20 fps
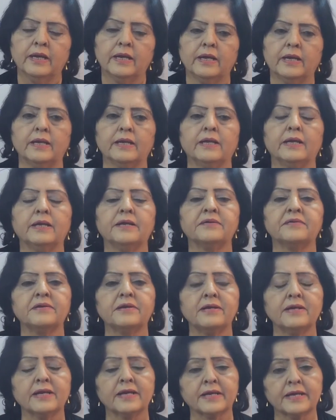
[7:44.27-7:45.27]
in
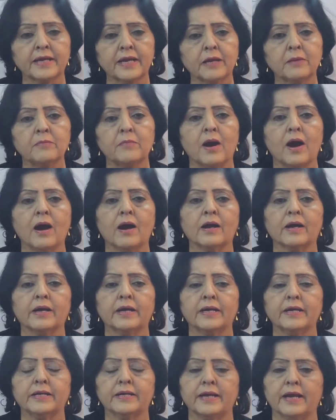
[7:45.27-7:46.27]
interlinking
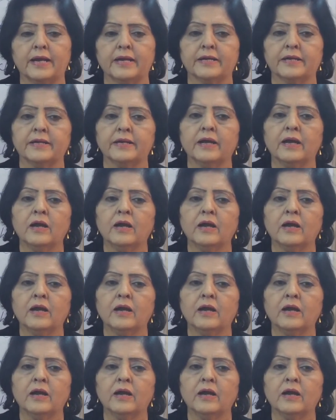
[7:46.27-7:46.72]
market at